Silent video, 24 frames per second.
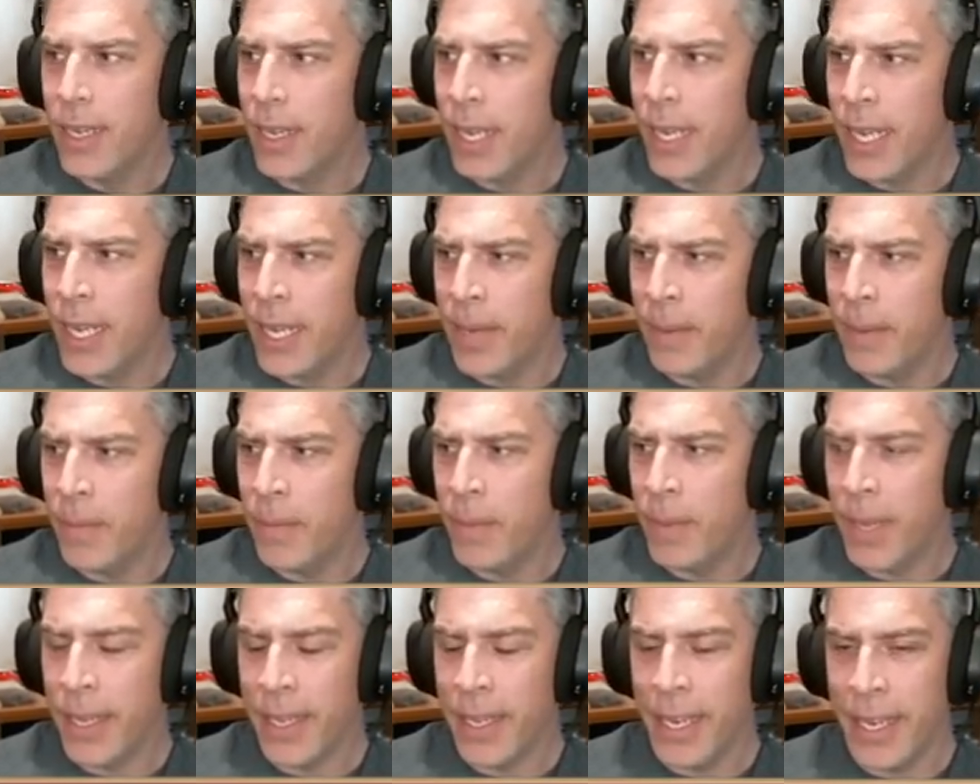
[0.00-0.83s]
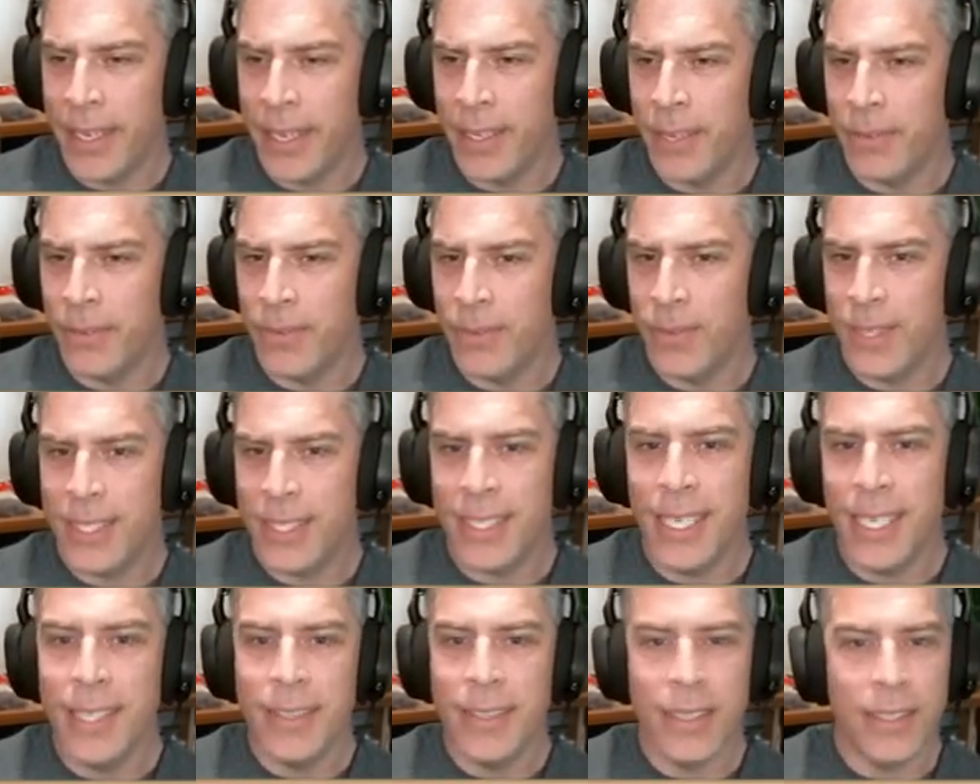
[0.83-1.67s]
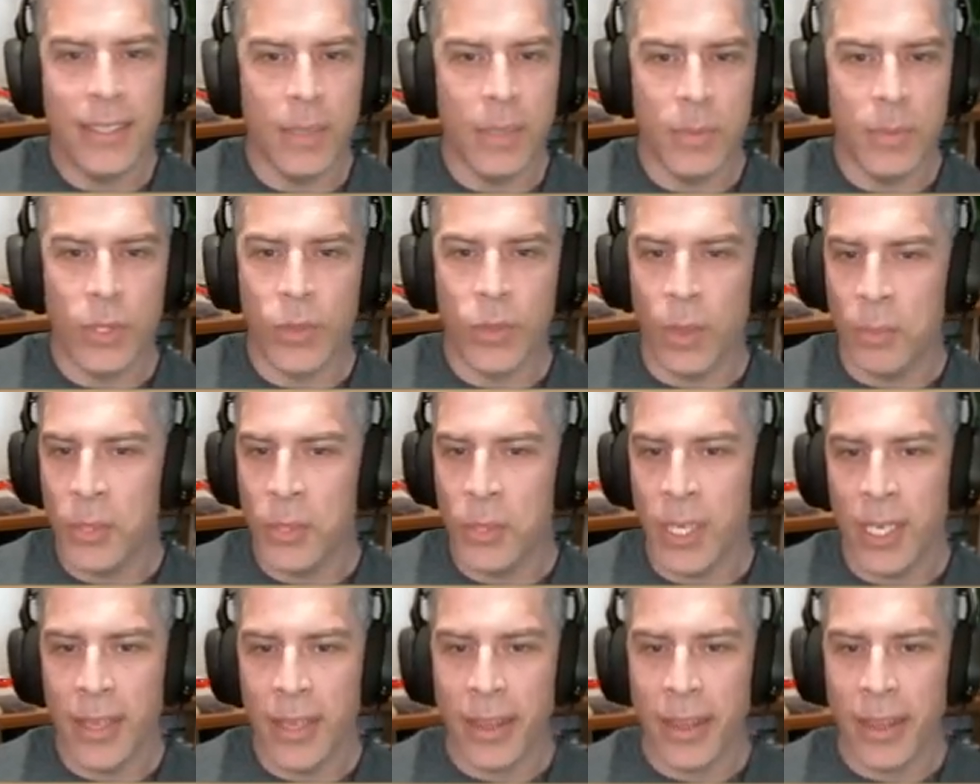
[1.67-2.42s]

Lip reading: kind of season subscription